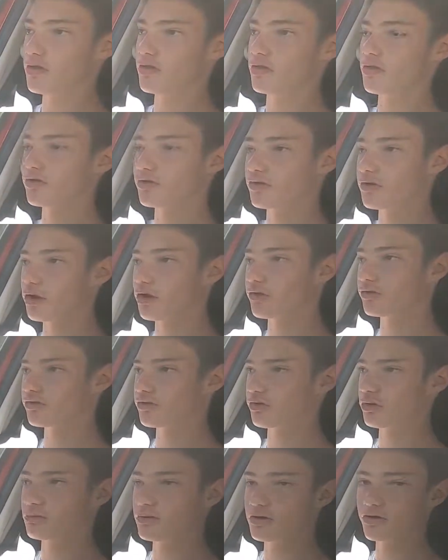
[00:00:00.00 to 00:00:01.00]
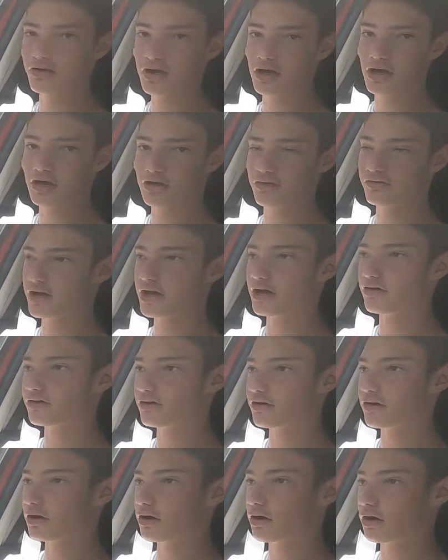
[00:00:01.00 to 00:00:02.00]
this car's no Mercedes
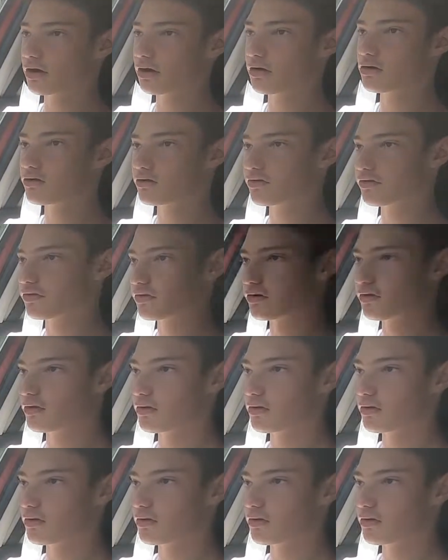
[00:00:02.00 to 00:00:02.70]
S-Class.